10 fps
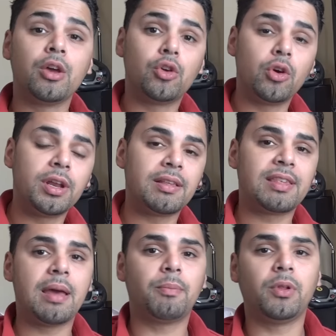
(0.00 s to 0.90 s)
Good
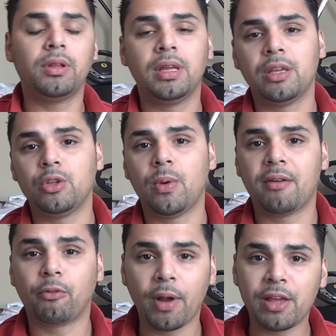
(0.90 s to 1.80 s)
example, you
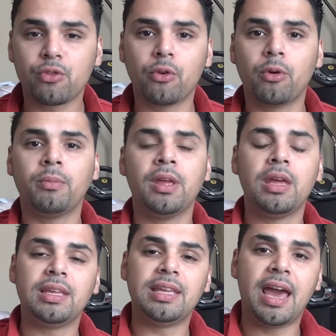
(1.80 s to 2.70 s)
have a race room,
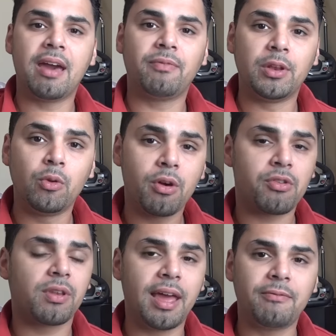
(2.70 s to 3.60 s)
you have the
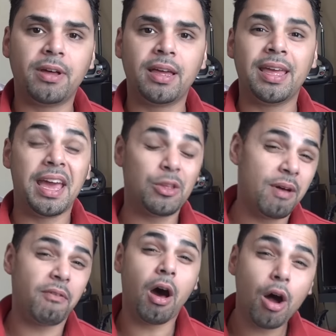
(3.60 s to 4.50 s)
Nordschleife, and you
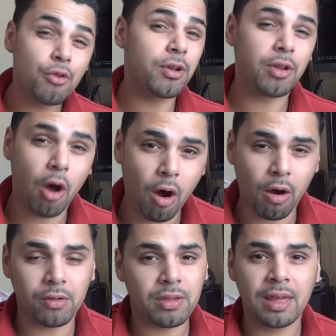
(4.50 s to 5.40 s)
have 100
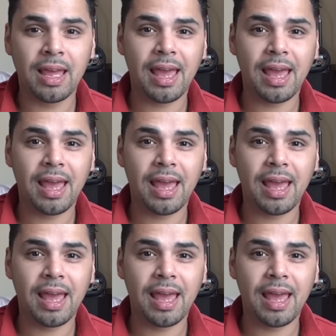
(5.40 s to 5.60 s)
cars.